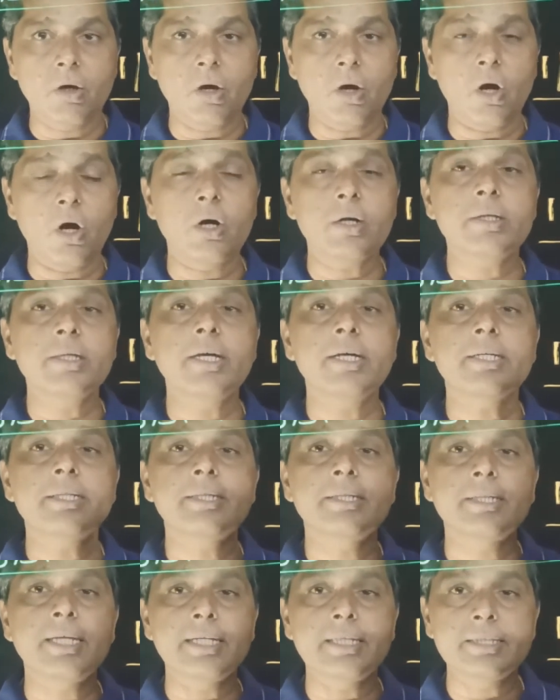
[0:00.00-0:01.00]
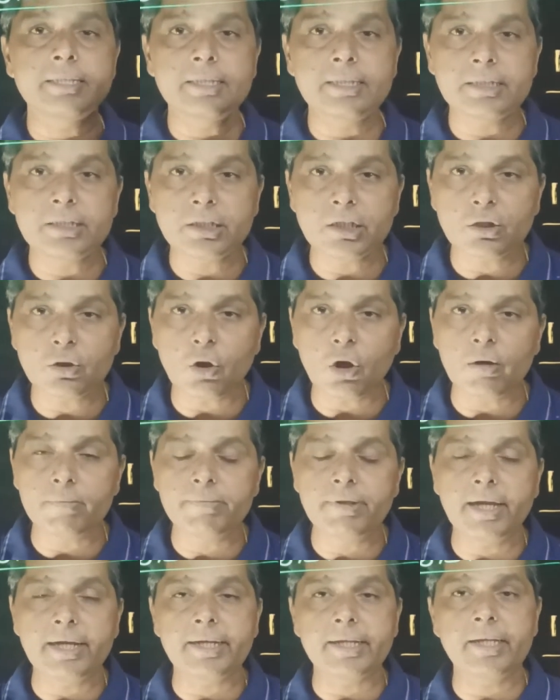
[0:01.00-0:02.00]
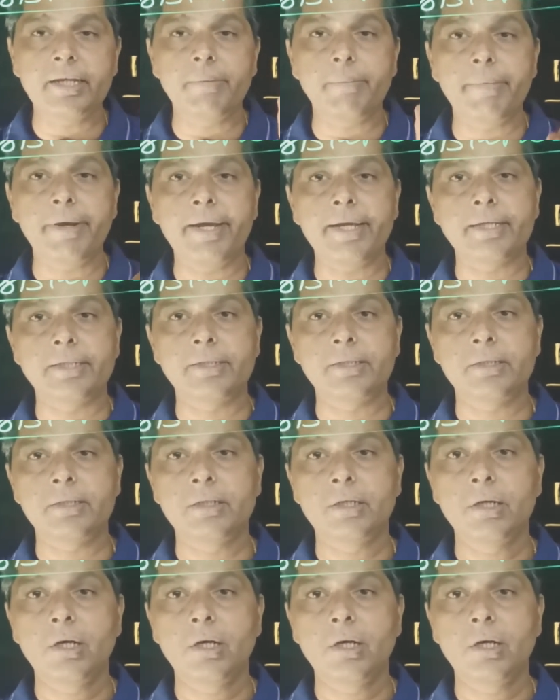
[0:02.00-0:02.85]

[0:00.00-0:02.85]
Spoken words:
or the sensation of that image